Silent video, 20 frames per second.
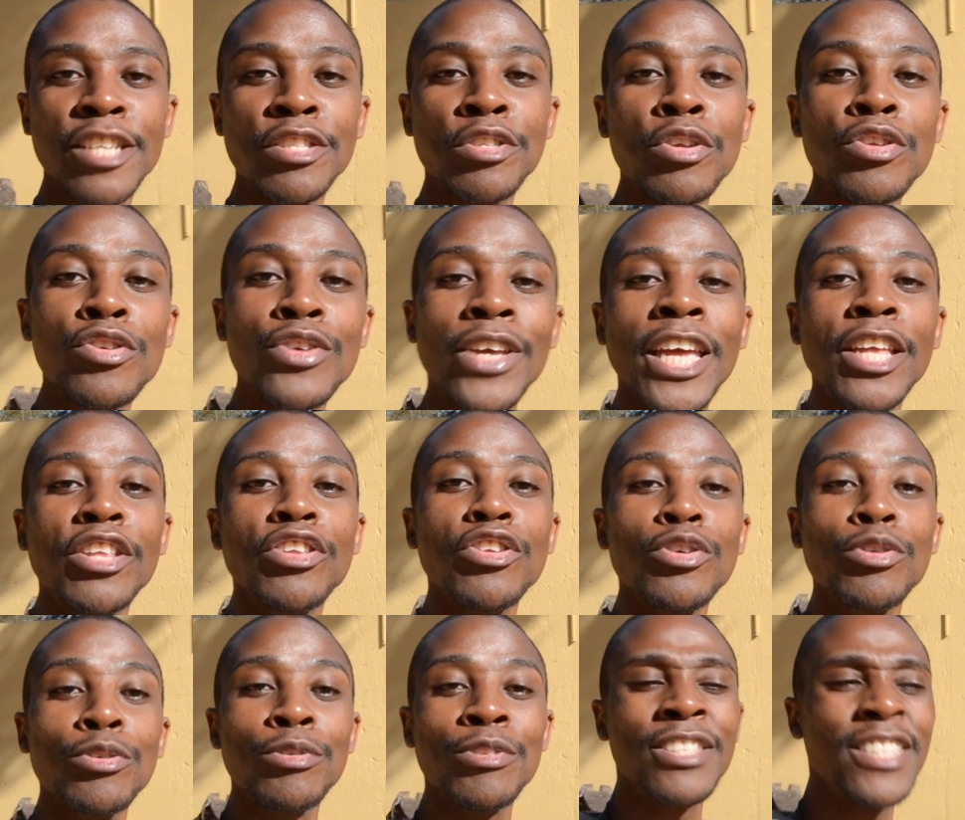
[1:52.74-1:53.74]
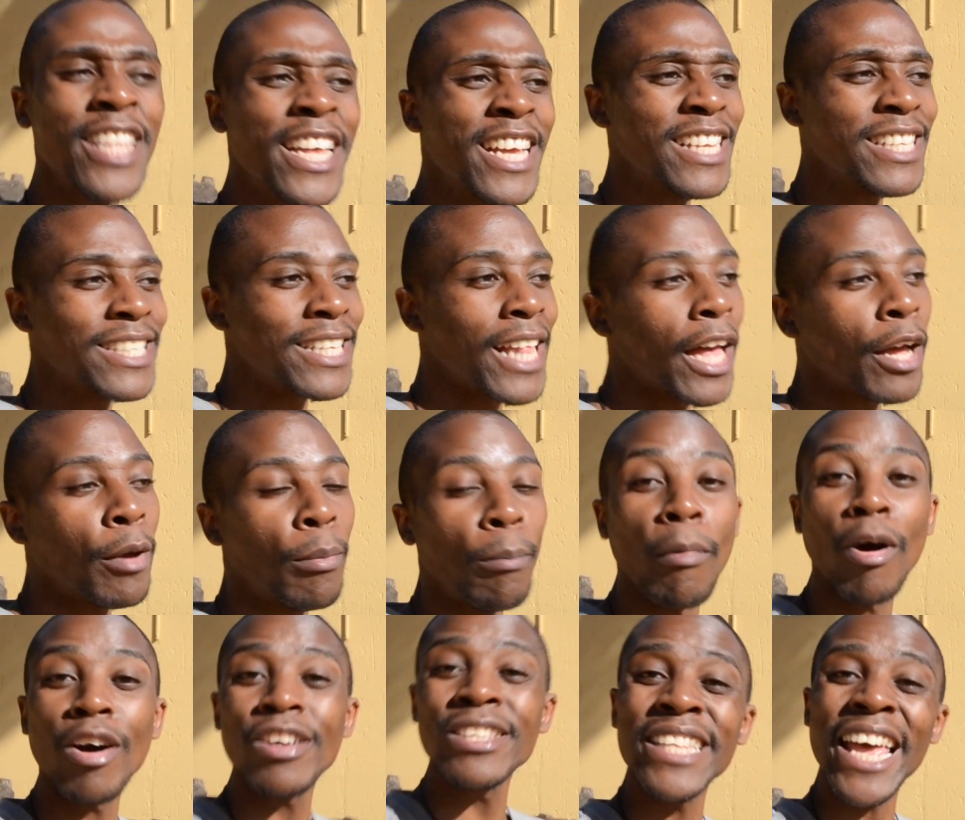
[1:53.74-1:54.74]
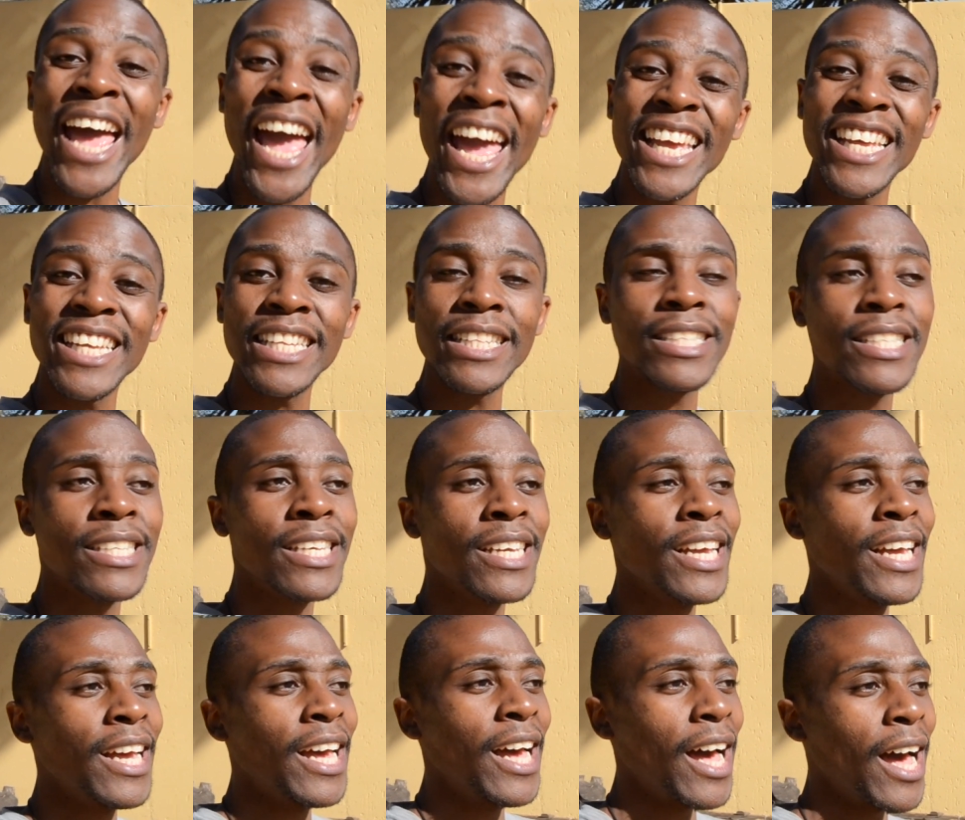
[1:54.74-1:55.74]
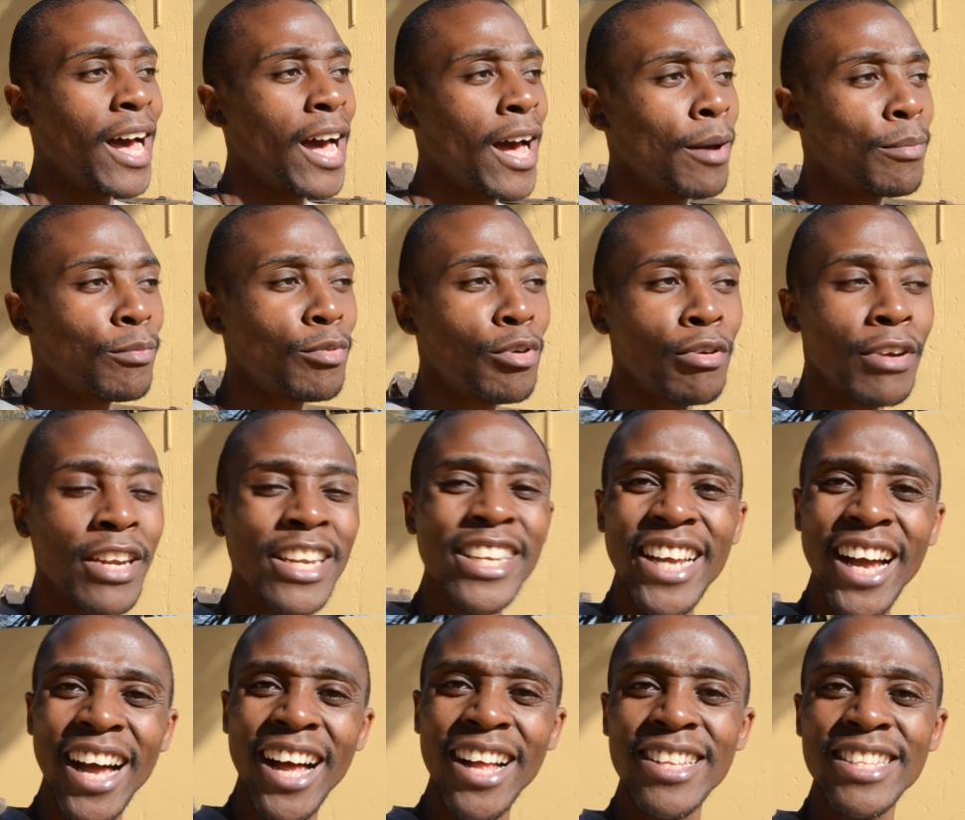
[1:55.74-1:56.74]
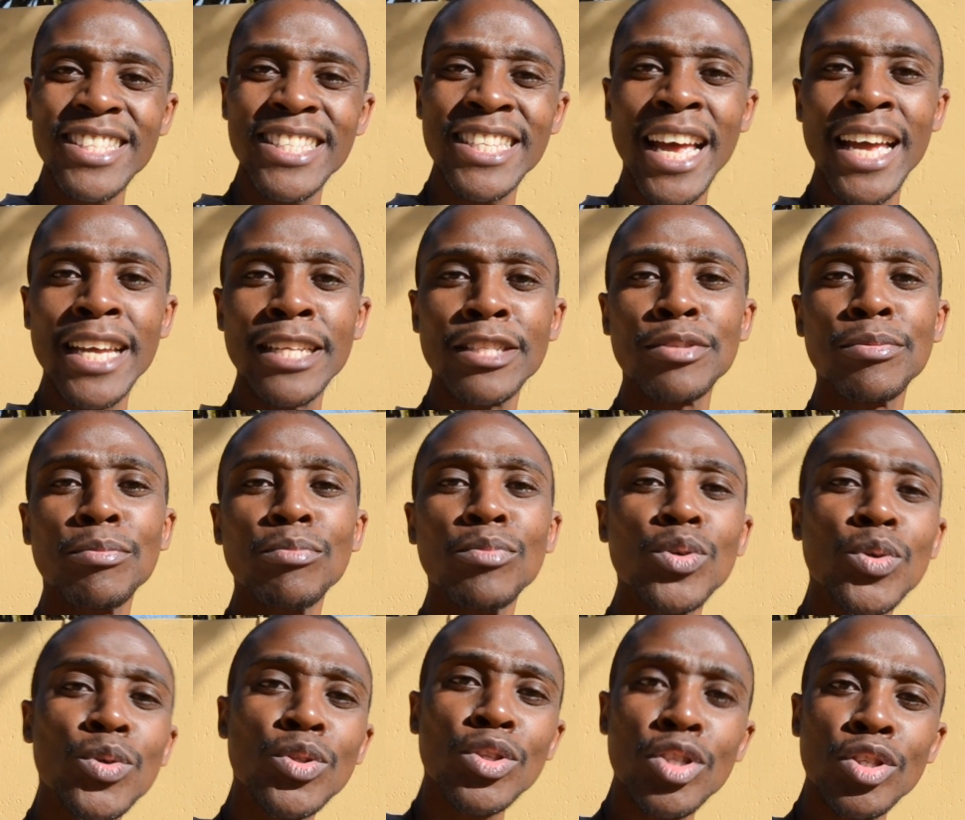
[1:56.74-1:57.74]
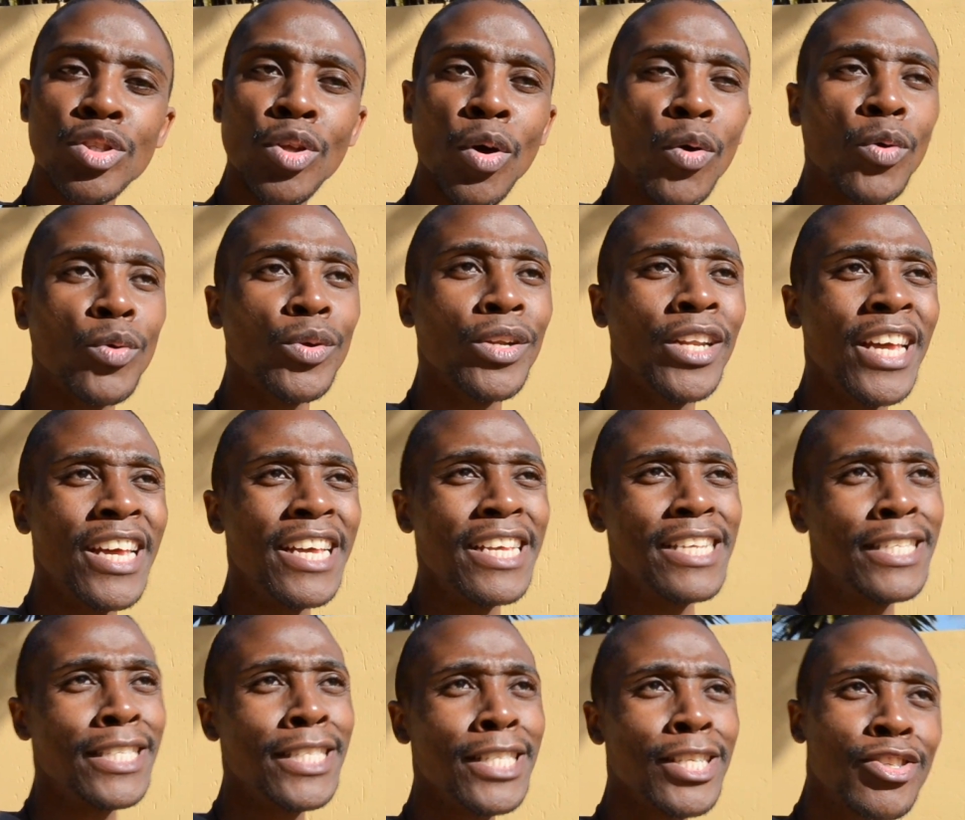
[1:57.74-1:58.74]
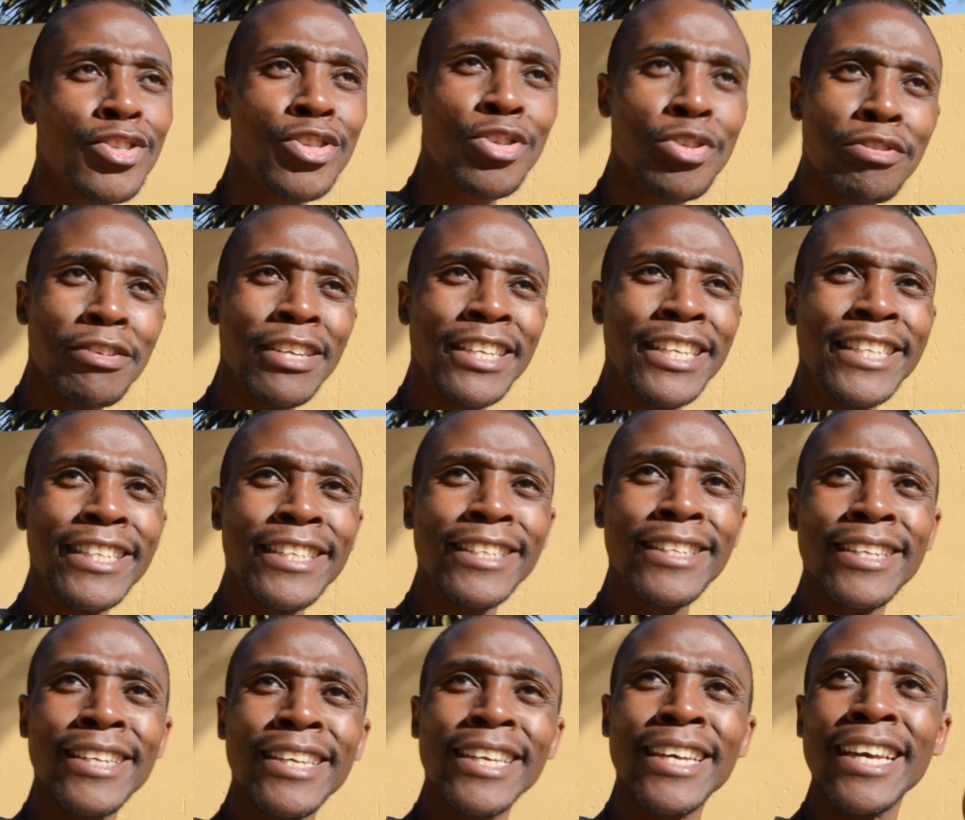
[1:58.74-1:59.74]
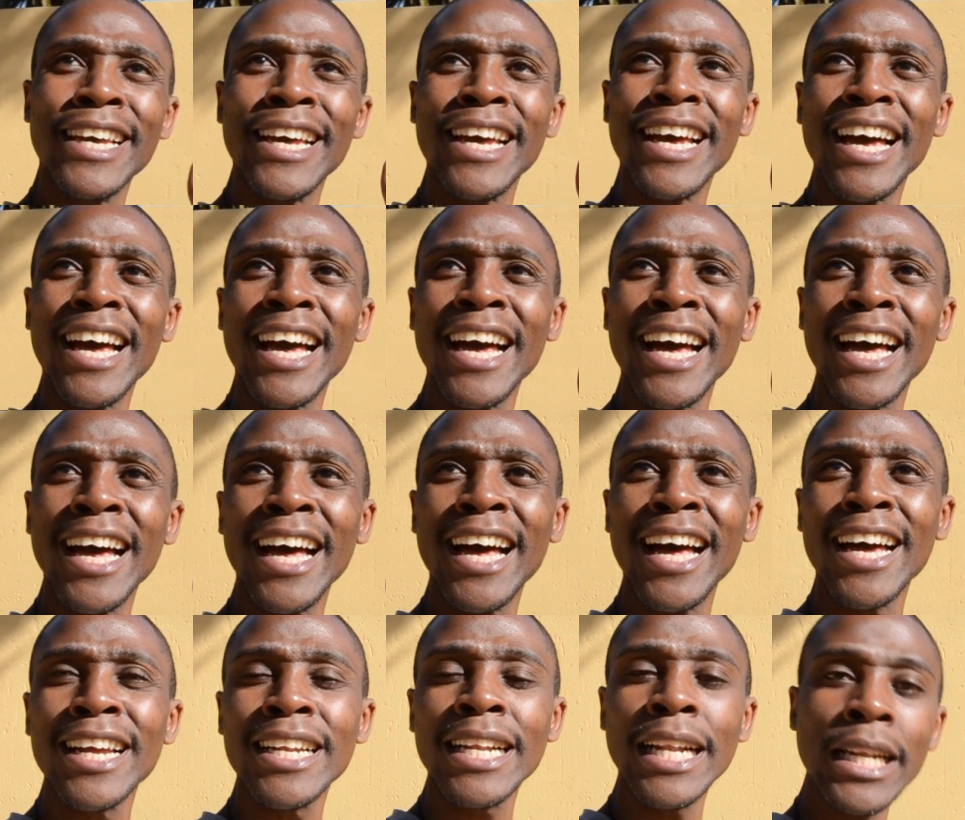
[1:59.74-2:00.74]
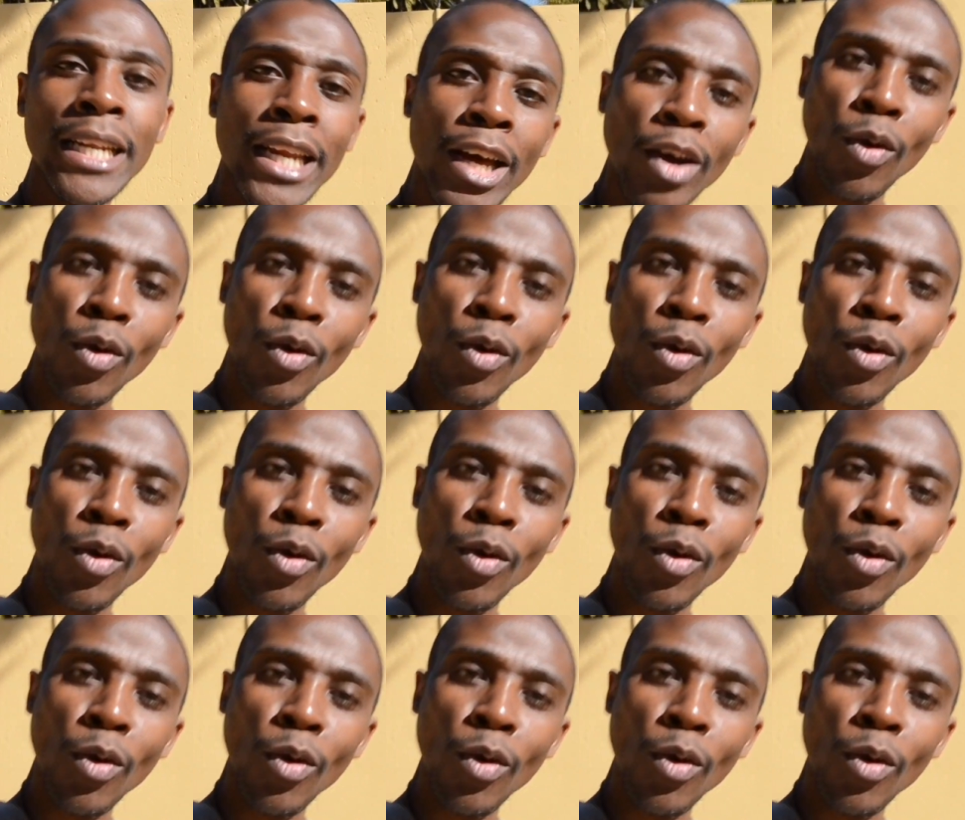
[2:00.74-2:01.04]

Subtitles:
so you can use things like moss agate, green calcite, moonstone, citrine, clear